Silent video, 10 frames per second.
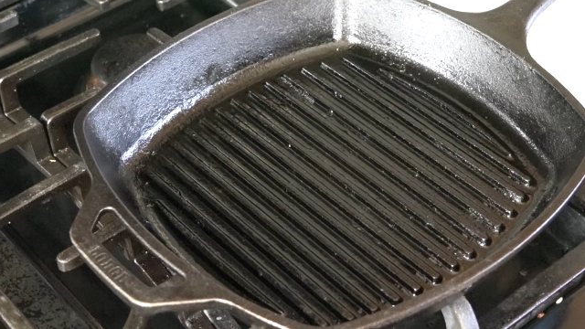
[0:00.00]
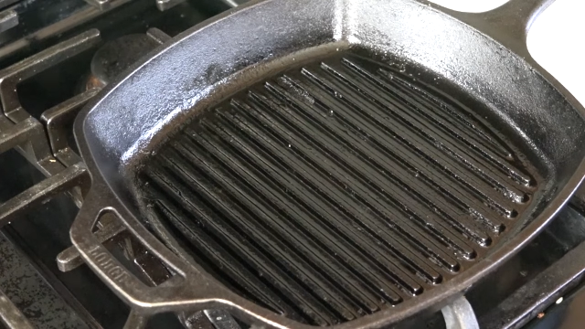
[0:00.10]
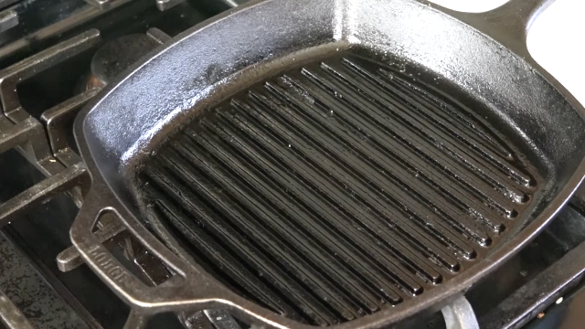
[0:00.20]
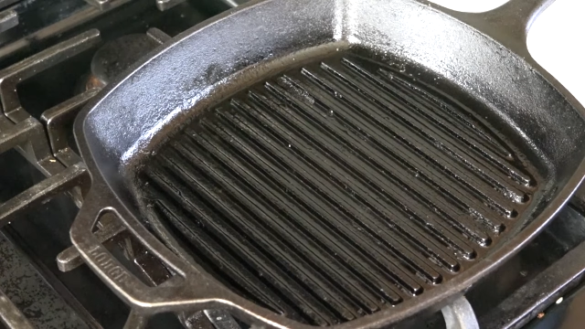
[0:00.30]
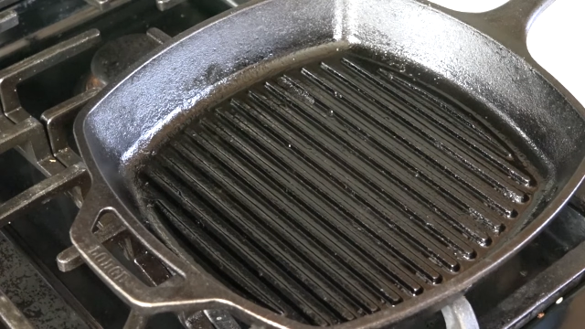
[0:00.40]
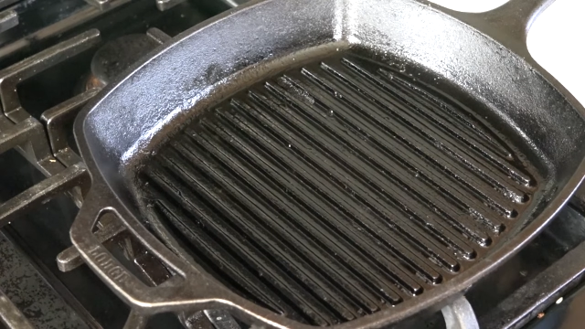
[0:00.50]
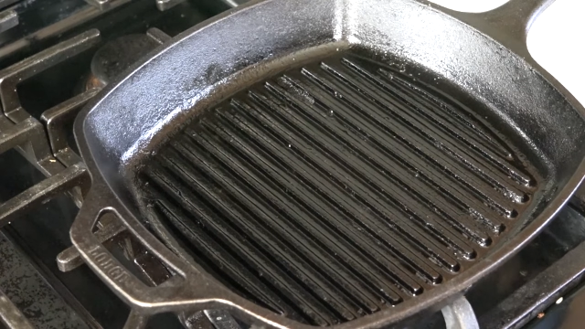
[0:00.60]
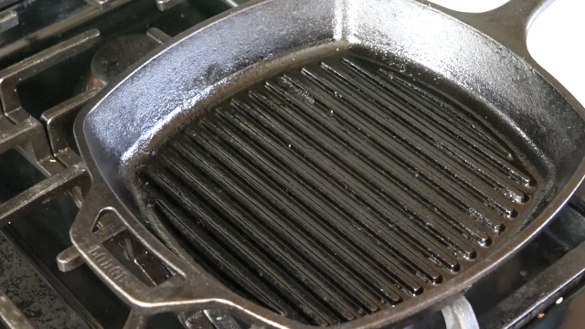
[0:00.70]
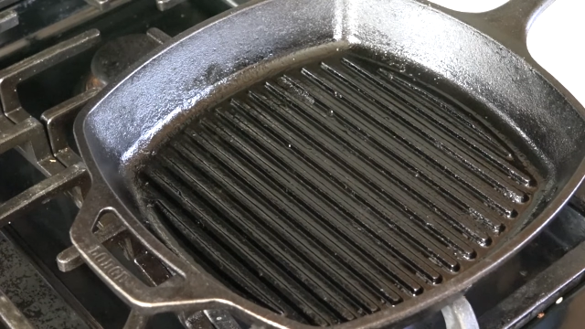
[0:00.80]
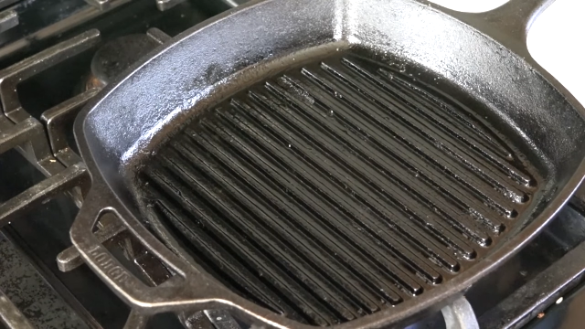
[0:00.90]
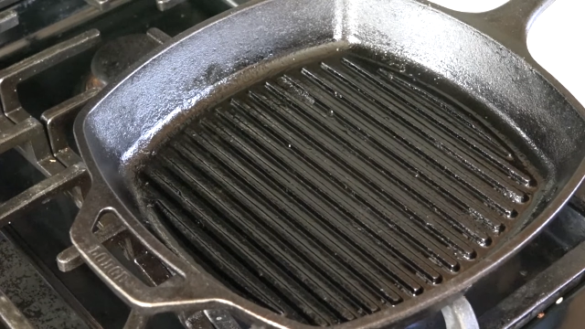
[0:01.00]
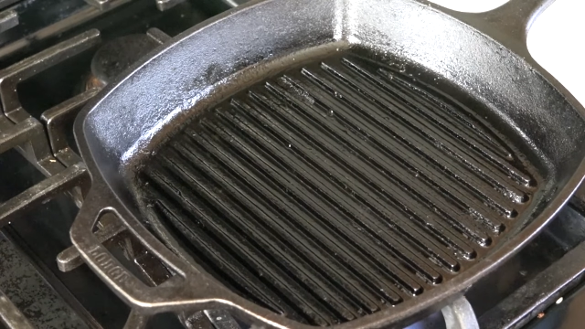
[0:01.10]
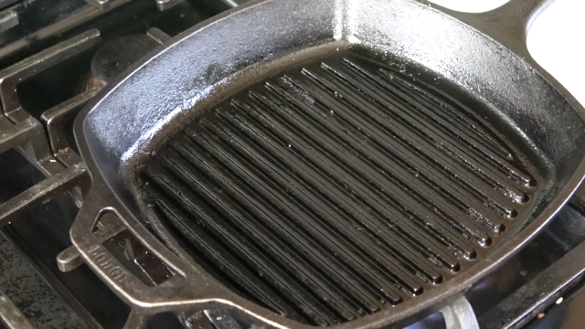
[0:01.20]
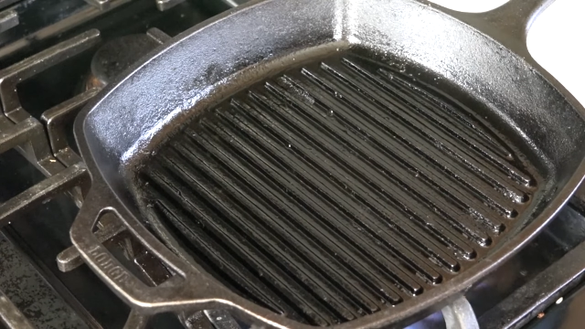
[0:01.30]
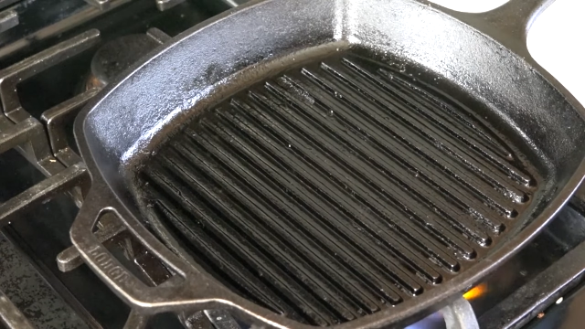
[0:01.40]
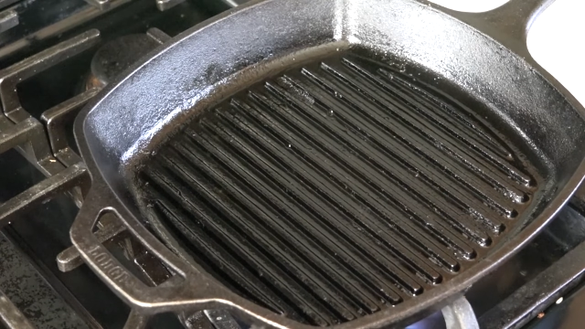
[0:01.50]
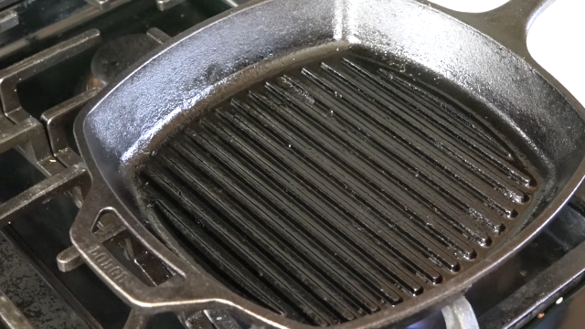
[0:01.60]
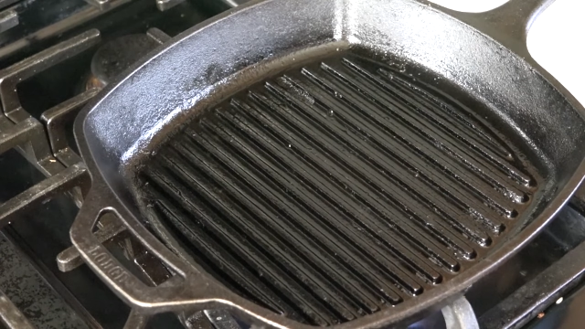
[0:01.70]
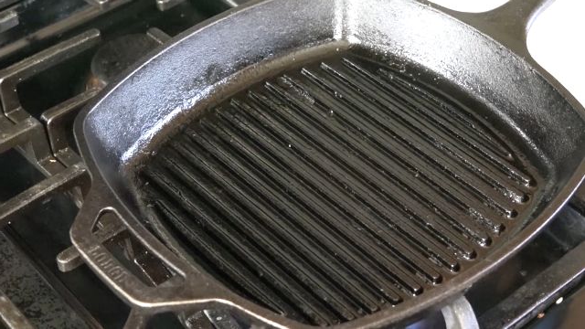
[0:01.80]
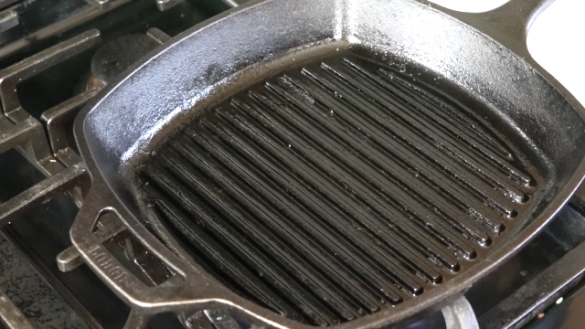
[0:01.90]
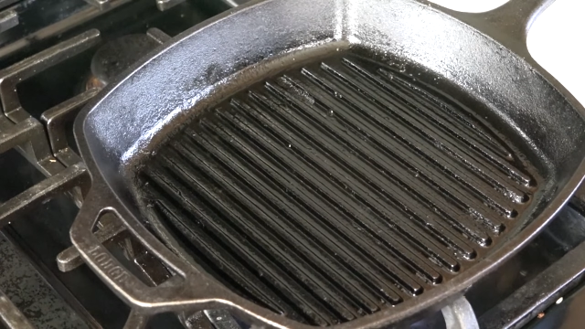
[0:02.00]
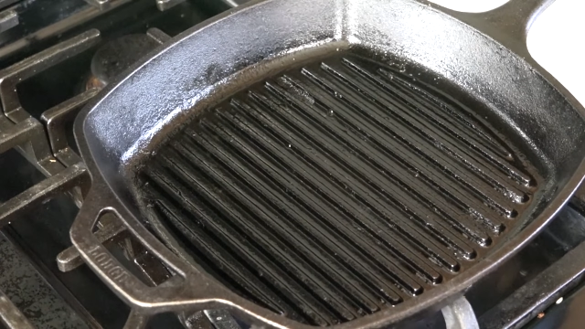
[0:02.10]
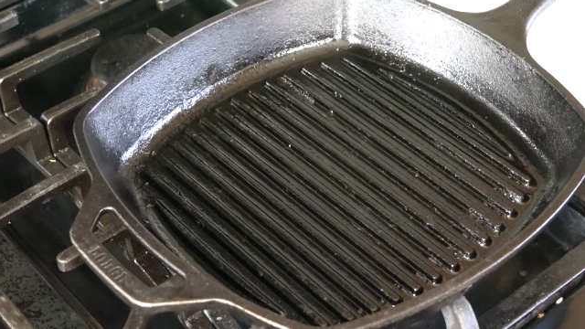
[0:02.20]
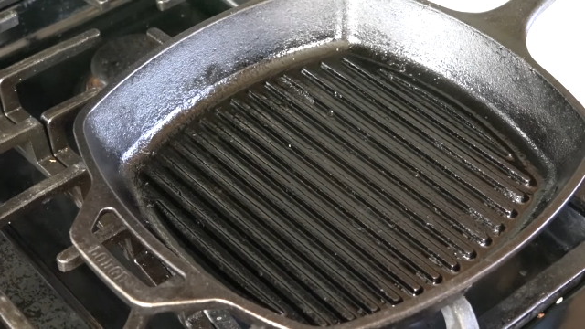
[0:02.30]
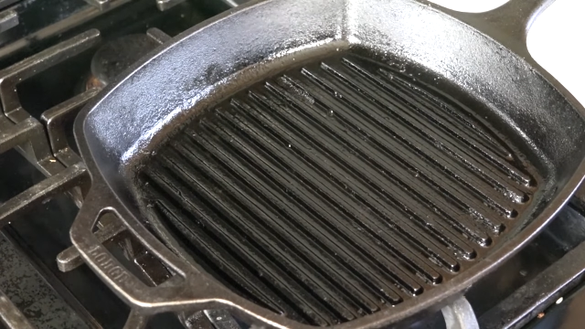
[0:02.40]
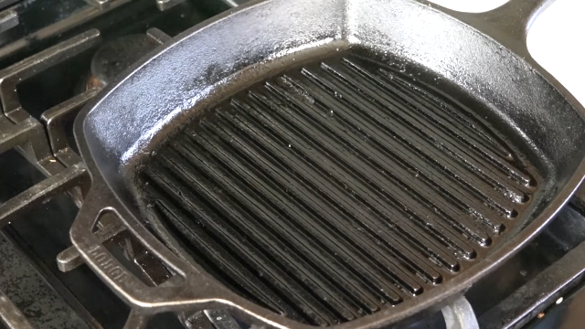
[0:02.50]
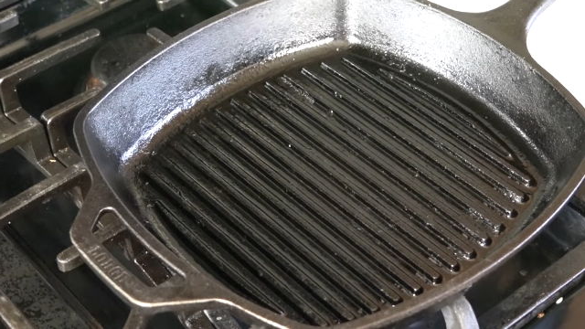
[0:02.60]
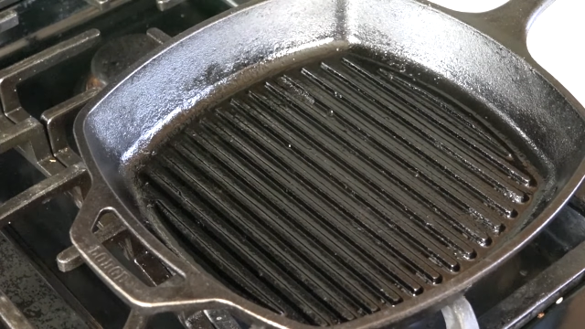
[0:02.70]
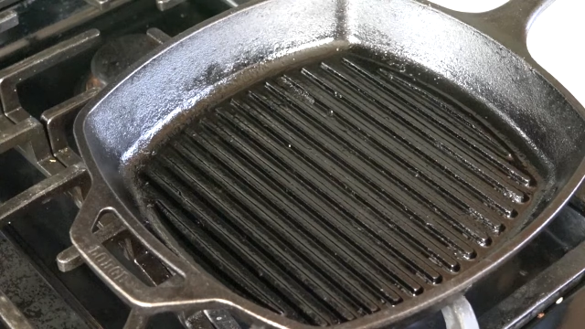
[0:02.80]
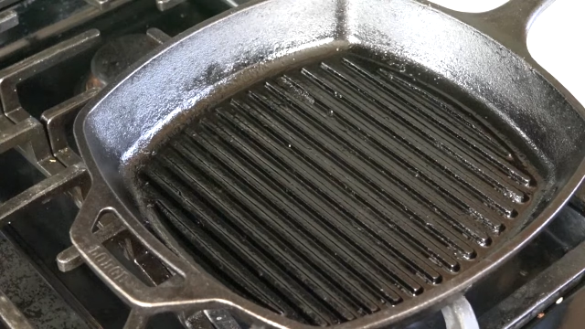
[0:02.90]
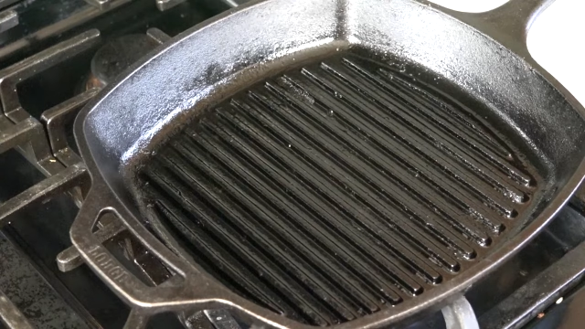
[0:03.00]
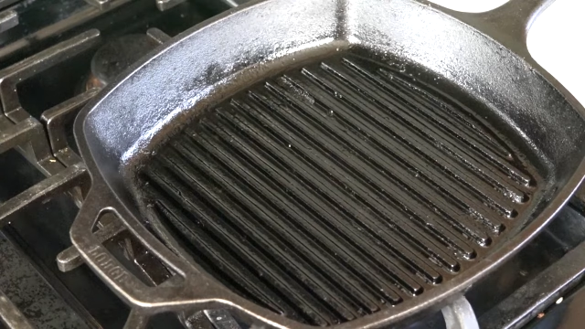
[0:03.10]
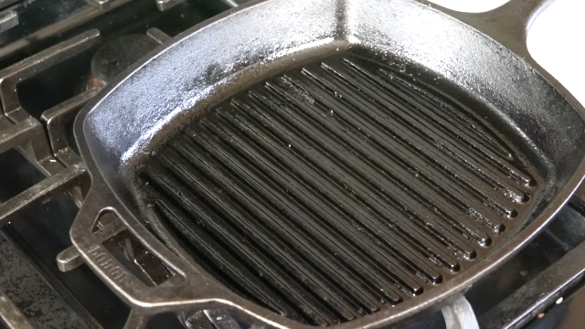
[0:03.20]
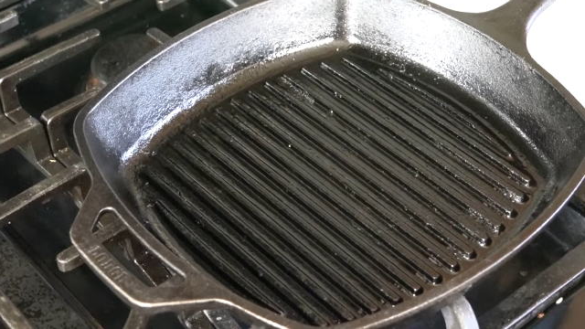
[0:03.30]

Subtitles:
(no speaker visible)